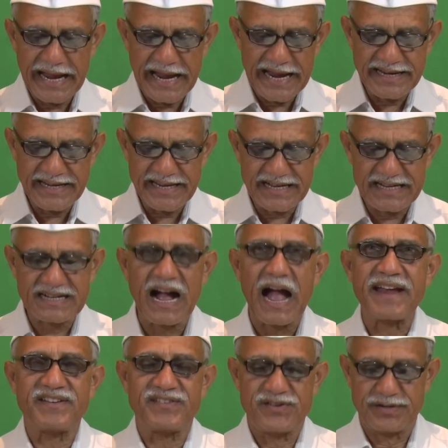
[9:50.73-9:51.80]
any
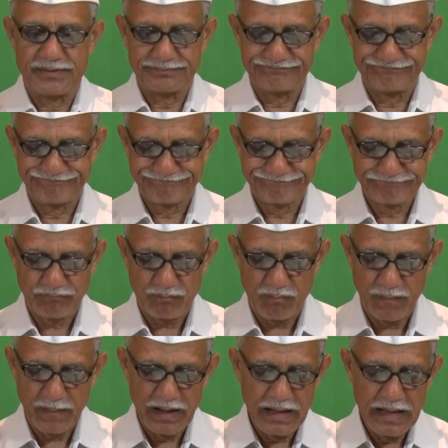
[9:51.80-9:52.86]
kind.
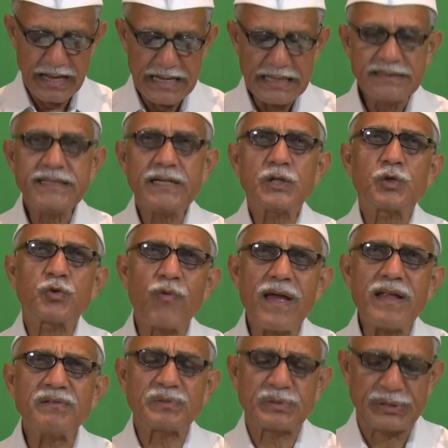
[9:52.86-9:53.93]
The
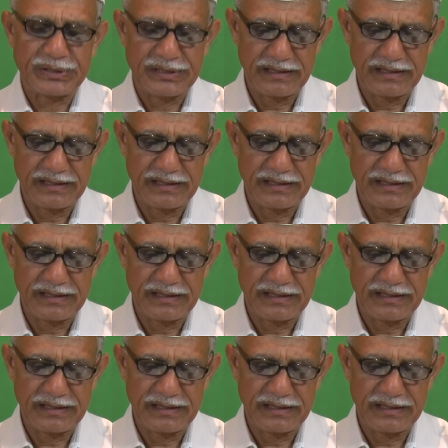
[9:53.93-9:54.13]
twelfth